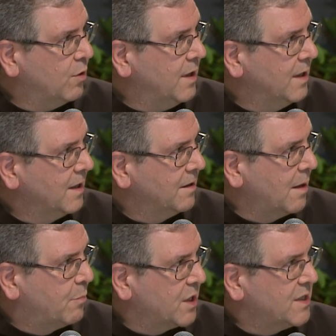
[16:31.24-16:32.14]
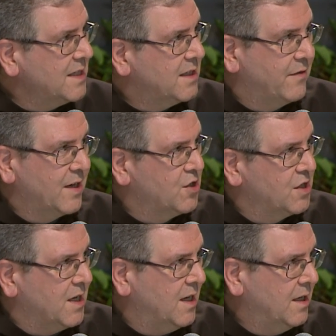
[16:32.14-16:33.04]
We have been guided in the
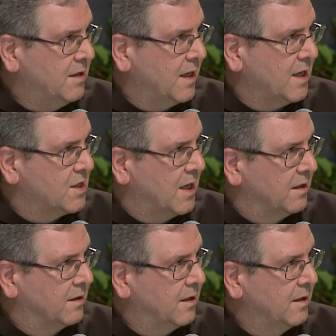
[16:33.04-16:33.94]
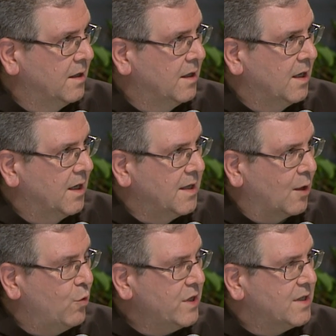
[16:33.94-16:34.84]
last eight
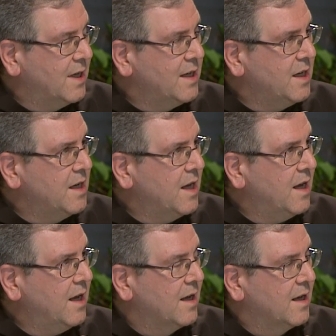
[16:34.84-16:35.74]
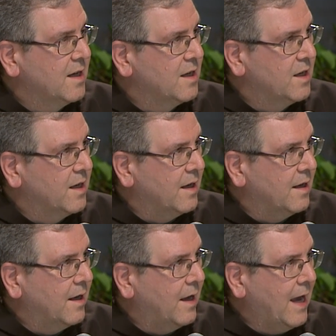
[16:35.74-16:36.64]
centuries, and along
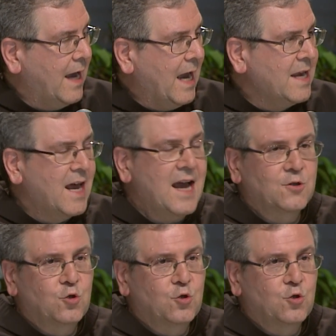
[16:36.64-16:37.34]
these lines,